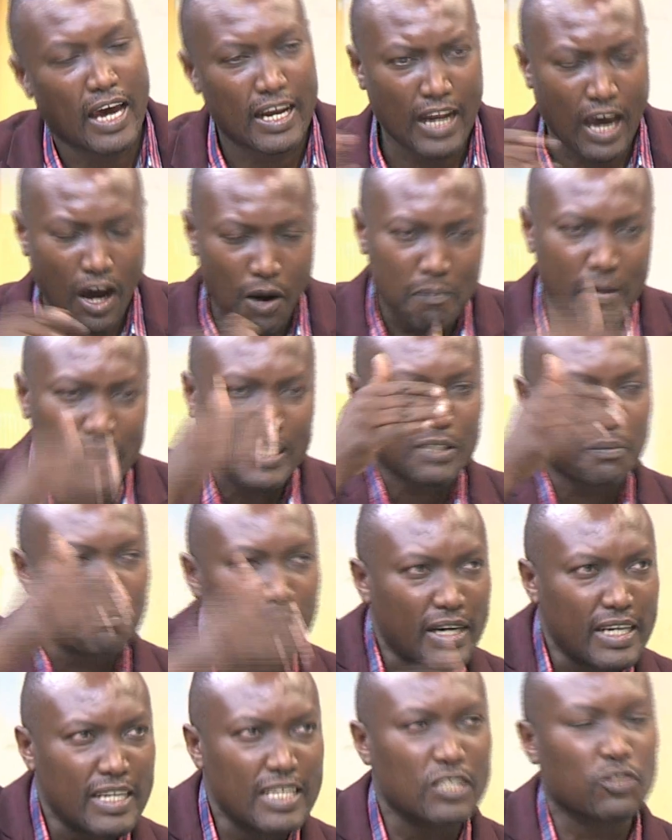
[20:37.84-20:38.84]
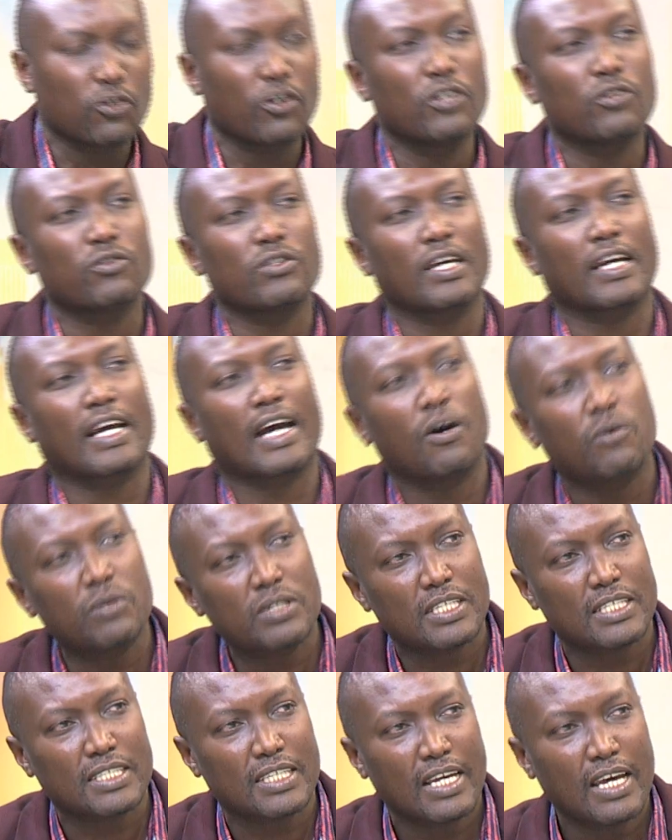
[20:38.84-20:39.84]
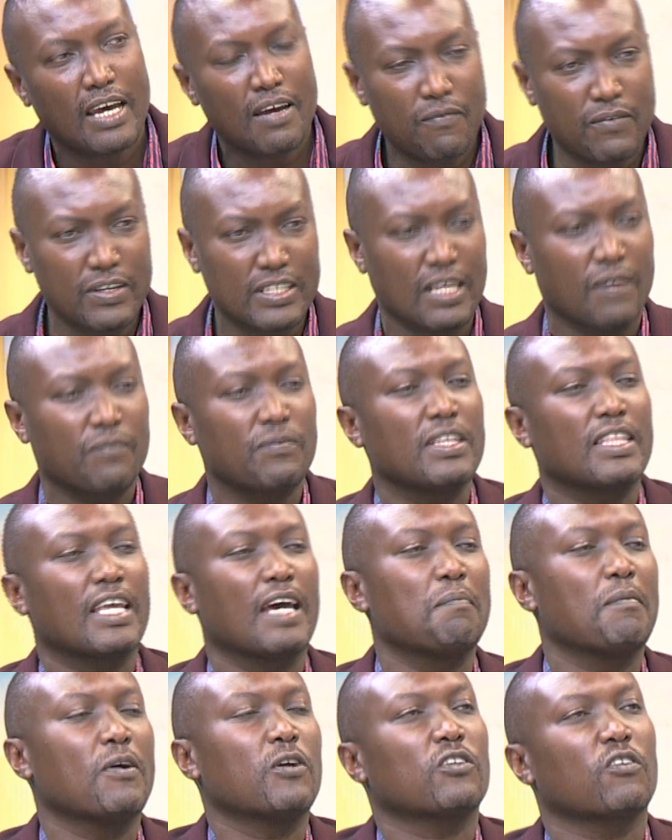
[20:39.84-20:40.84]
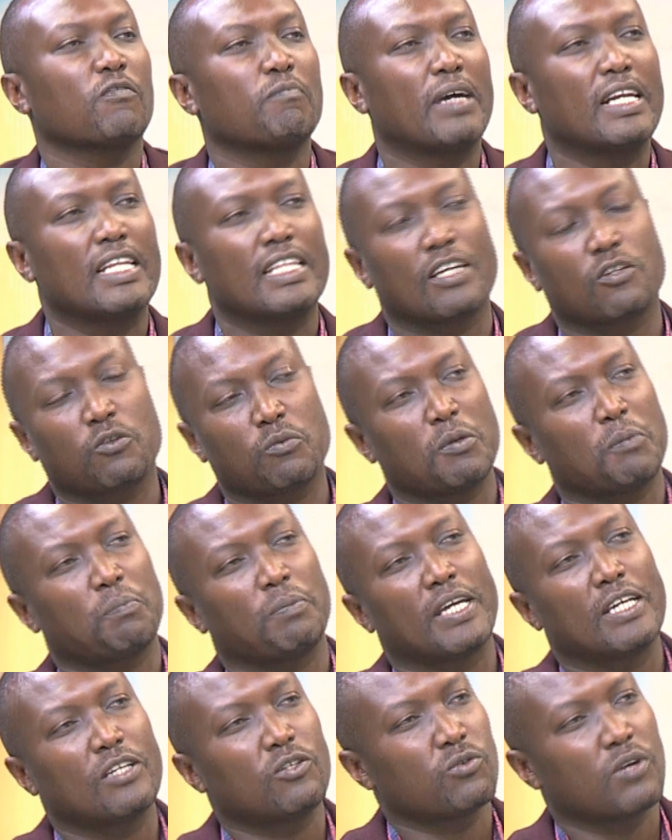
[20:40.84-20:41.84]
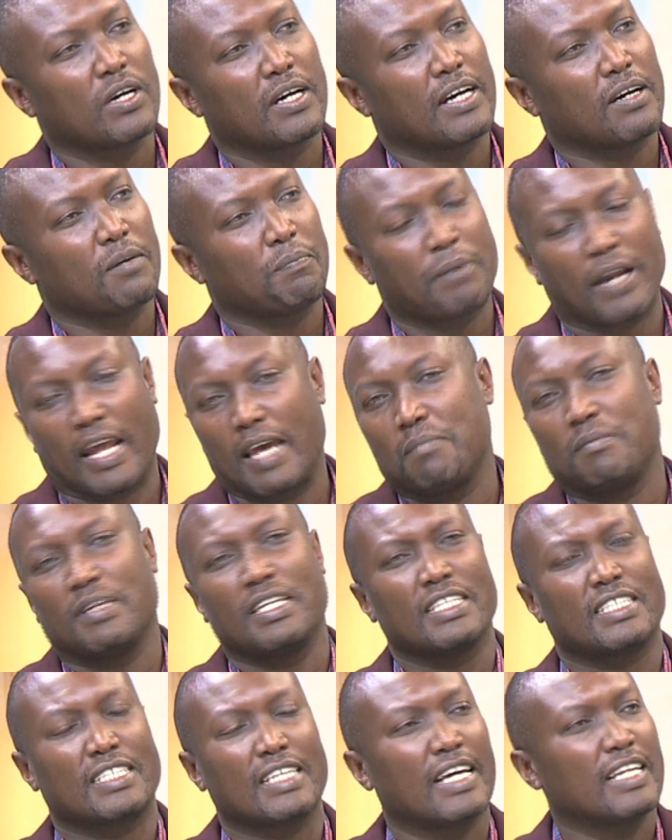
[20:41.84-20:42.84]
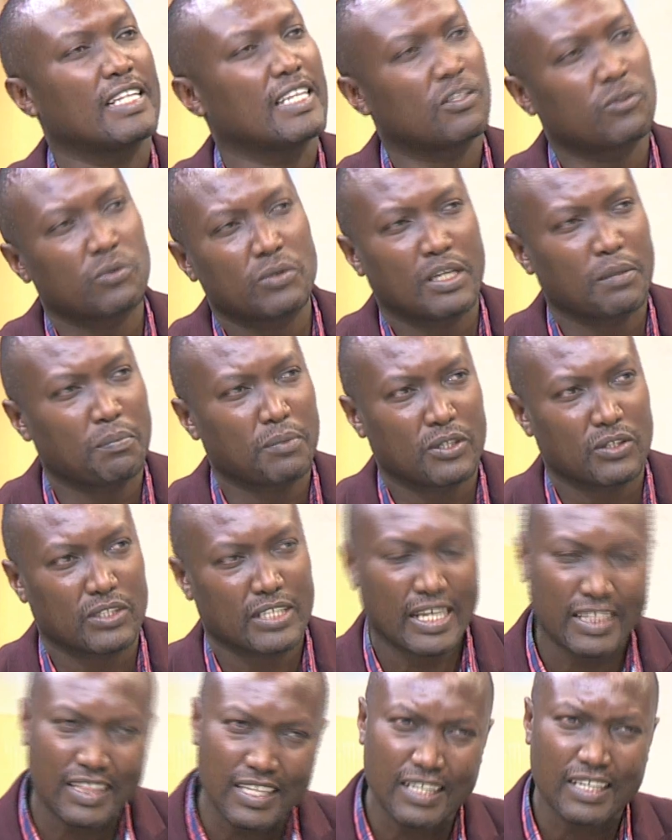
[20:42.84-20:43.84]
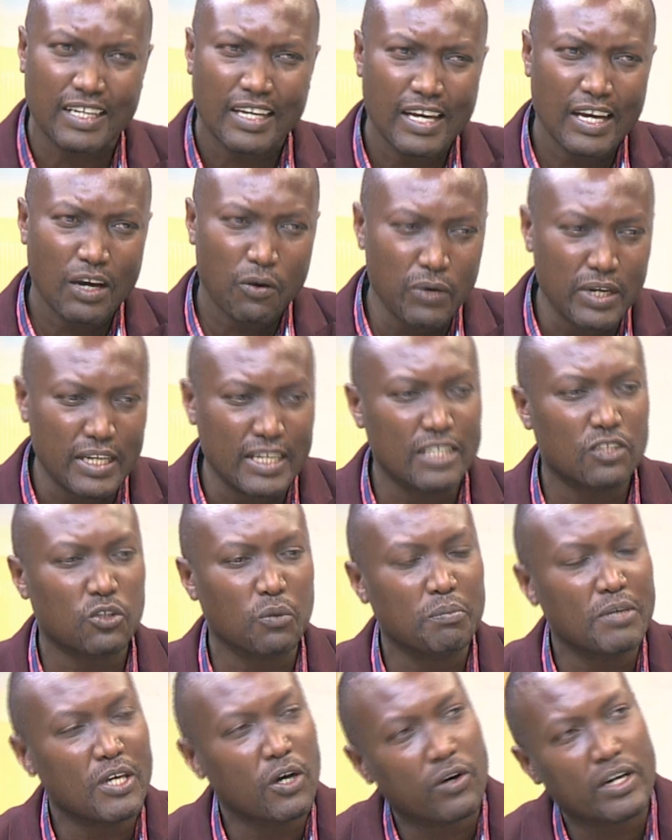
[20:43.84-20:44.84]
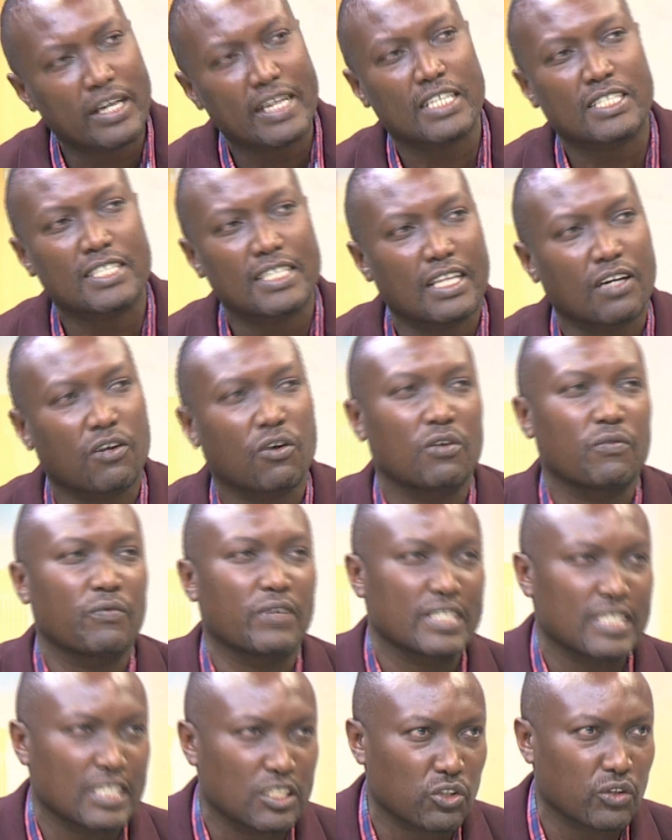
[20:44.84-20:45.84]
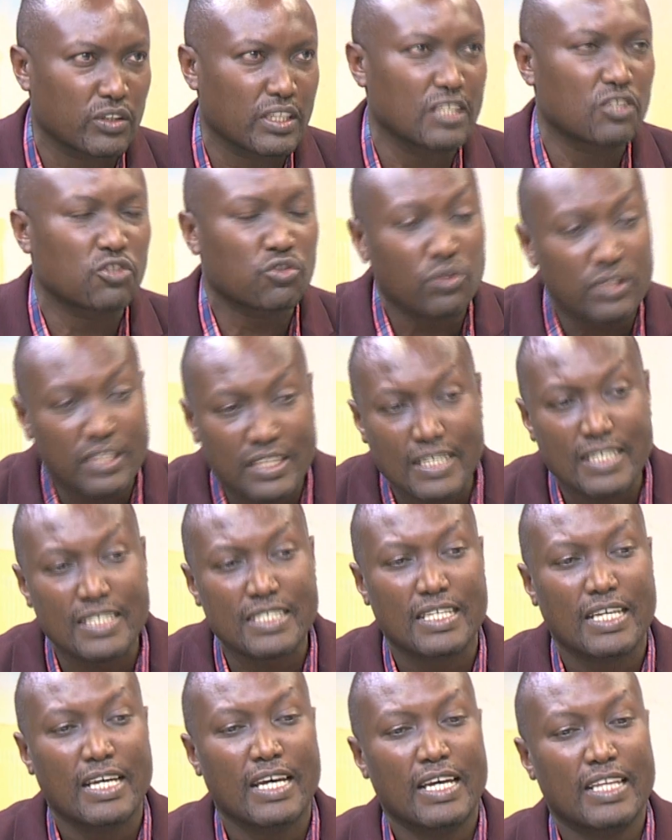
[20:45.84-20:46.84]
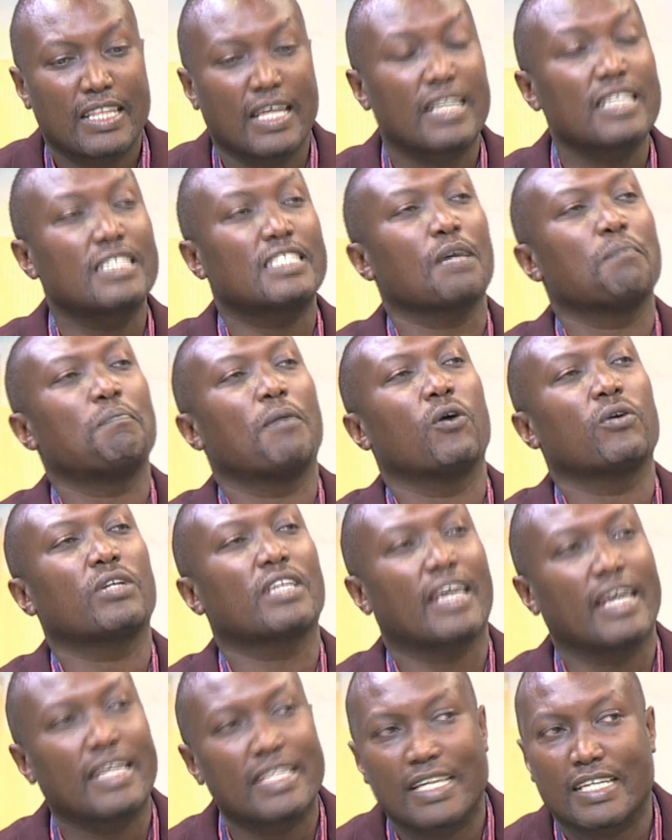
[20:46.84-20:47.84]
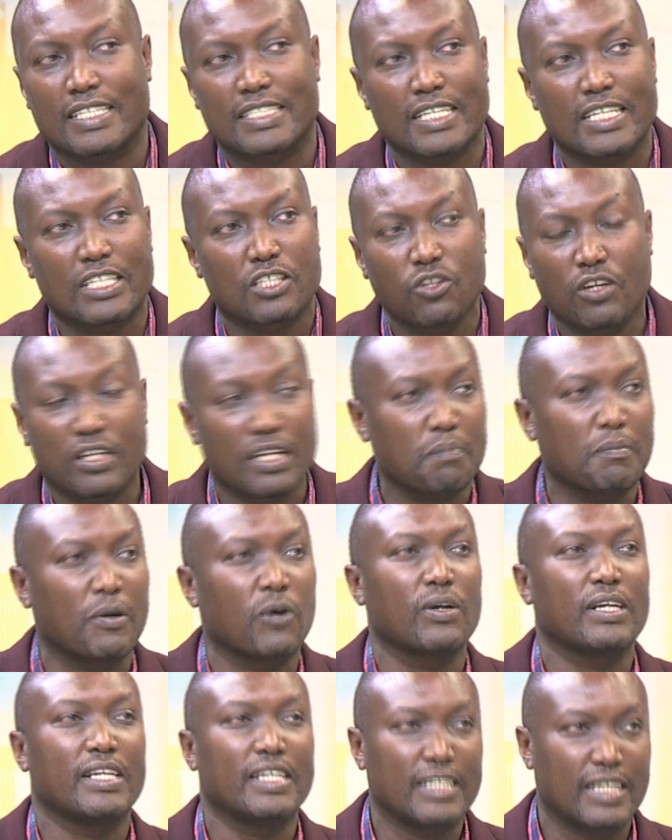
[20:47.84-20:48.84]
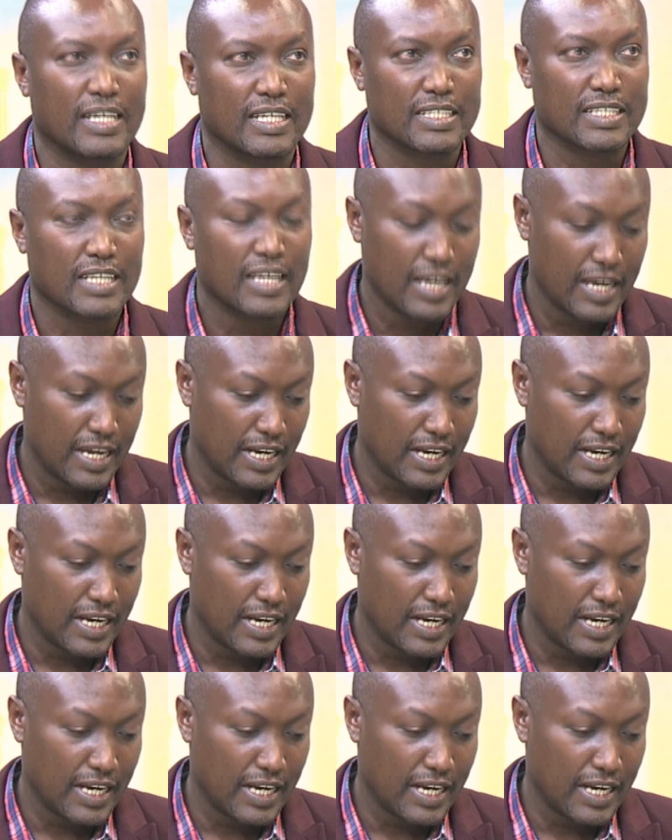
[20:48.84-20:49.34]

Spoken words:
And how much money is going to the counties vis-a-vis the amount of money that will be paid to a prime minister and the 2 deputies? I think we need to be honest in the conversation. The truth is that it's about Kenyans. It's not about leaders.